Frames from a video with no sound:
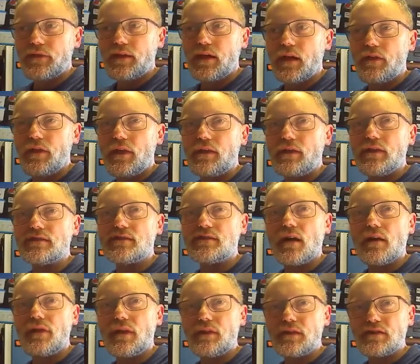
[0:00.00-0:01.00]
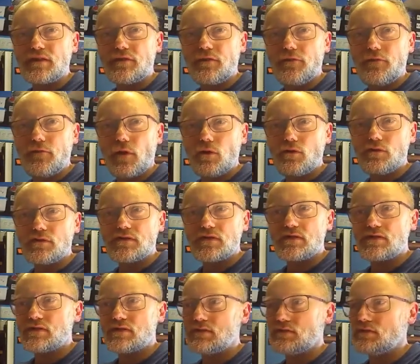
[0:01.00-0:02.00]
I think there's a
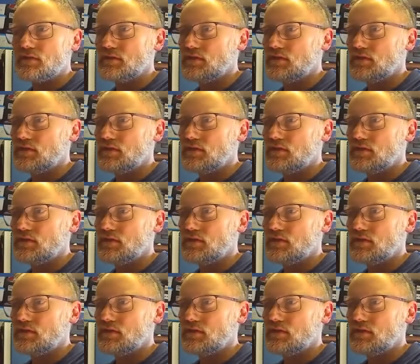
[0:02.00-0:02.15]
false